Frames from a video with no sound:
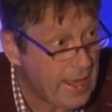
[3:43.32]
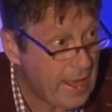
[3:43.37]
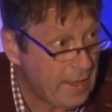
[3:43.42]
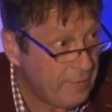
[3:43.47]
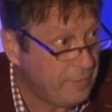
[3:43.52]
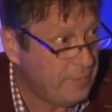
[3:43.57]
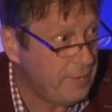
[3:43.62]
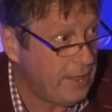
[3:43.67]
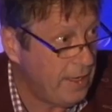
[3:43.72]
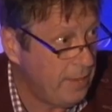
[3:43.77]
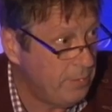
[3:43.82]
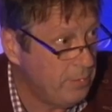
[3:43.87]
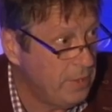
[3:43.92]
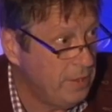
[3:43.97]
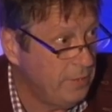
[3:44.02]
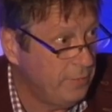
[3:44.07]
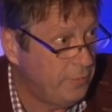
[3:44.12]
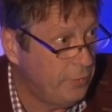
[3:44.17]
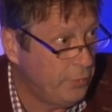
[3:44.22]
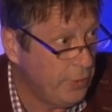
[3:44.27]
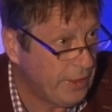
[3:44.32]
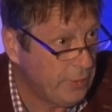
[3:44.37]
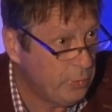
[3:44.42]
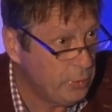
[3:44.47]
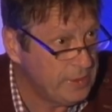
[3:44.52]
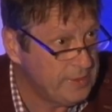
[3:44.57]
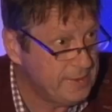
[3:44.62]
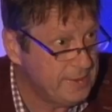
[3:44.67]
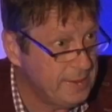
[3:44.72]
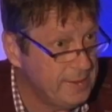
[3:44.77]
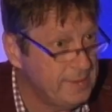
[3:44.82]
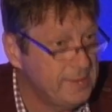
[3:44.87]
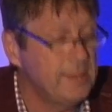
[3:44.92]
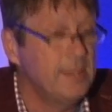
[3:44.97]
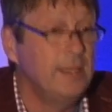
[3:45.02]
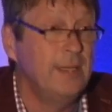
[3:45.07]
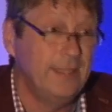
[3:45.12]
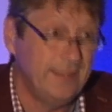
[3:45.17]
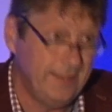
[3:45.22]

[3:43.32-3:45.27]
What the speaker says: FM frequencies.